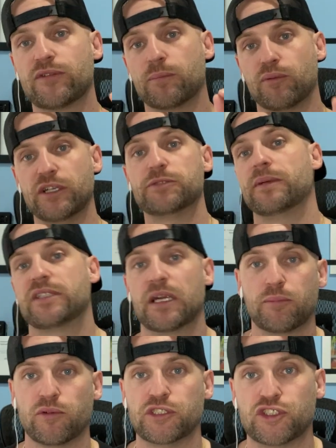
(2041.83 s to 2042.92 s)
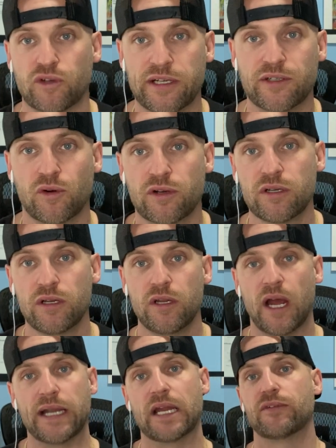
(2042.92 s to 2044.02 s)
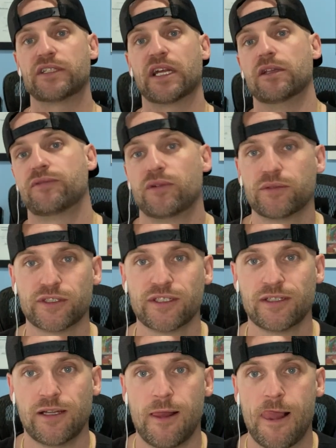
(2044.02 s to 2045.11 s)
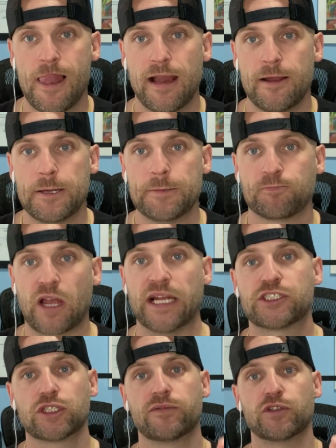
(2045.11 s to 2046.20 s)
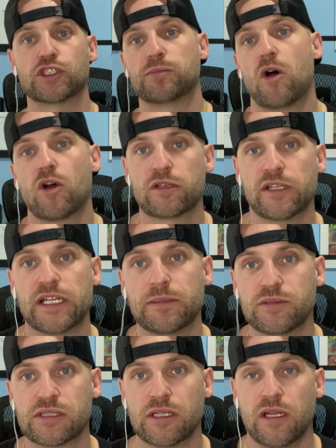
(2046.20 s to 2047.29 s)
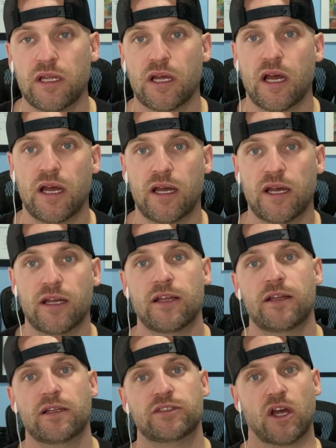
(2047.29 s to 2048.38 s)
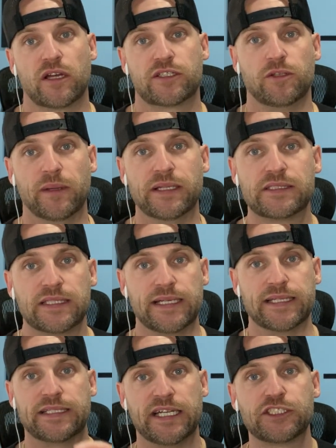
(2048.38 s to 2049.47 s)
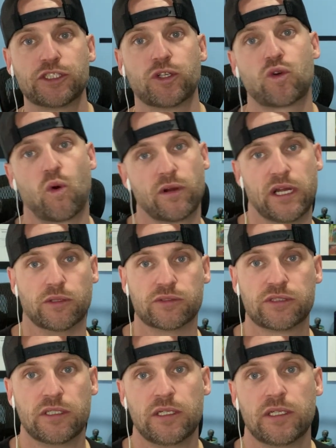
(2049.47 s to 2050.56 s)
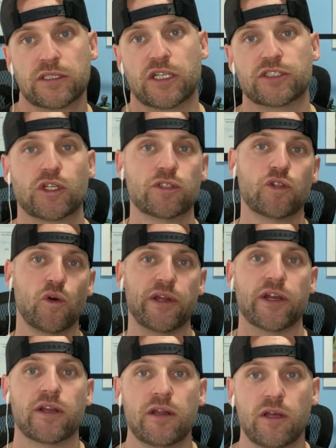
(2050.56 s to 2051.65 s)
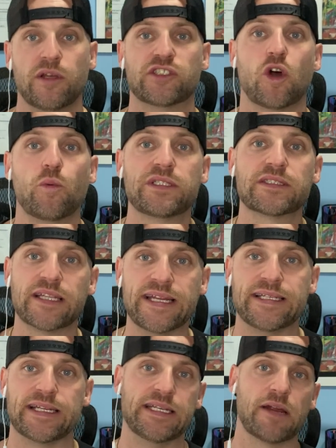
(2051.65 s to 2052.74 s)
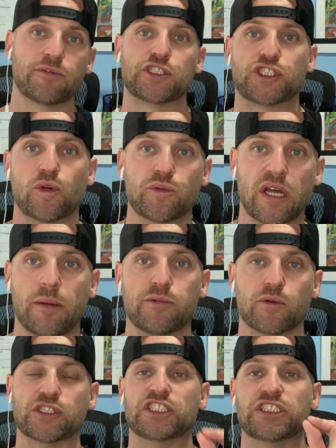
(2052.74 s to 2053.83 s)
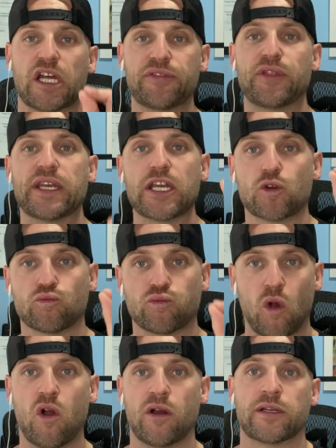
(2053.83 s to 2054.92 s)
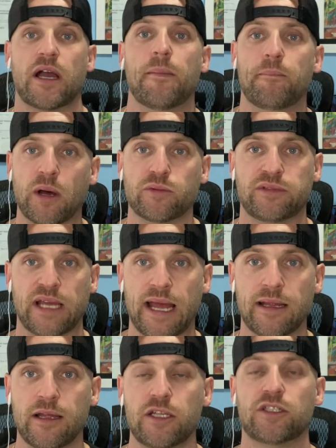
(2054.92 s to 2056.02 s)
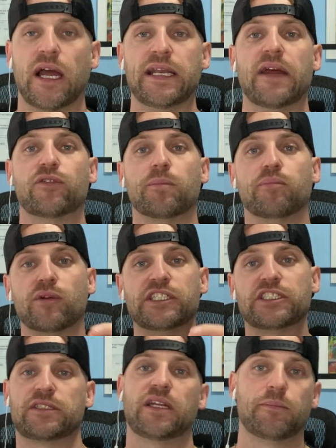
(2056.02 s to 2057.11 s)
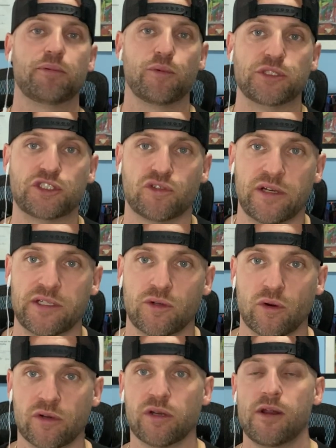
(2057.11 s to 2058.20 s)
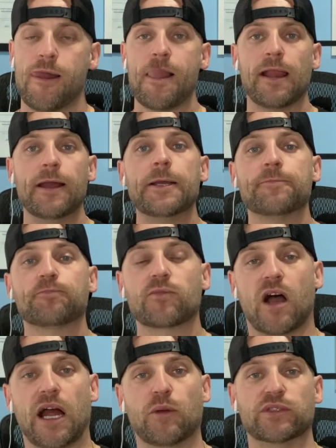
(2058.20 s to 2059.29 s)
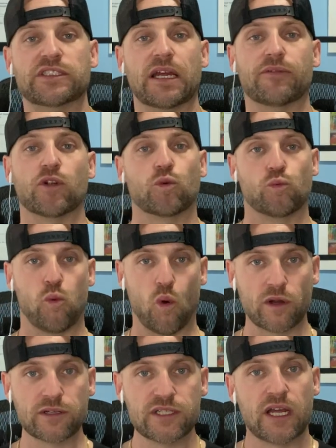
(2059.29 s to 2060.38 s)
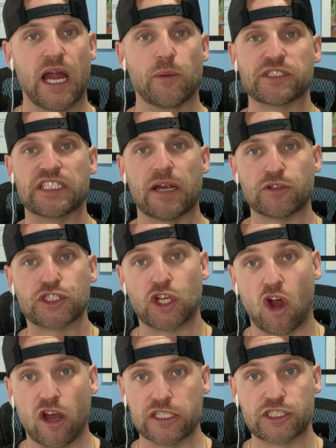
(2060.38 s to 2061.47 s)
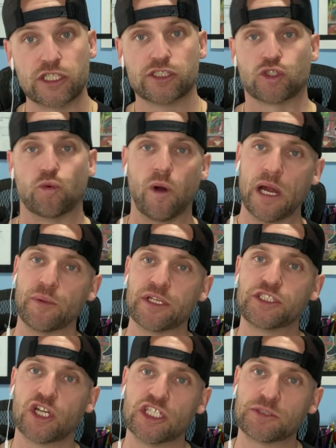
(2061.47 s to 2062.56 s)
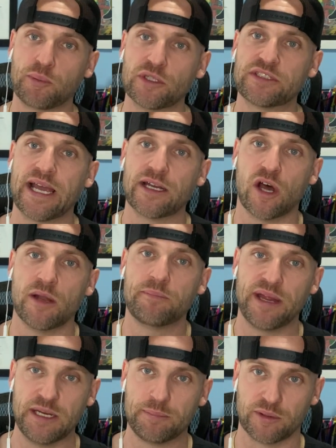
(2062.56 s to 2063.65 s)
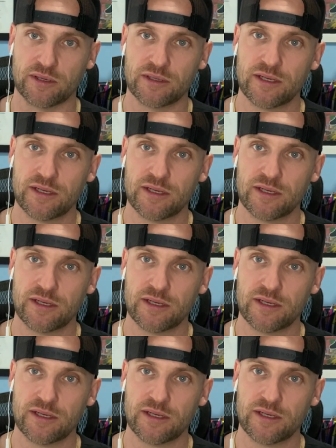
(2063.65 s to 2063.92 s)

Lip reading: breached my temporary restraining order. I never telephoned her. I served her small claims documents in a Kitchener courthouse because her lawyer was always late and never showed up. There was nothing wrong about that. I never breached a temporary restraining order. I was never warned. I was never charged. So why would a judge put that on paper?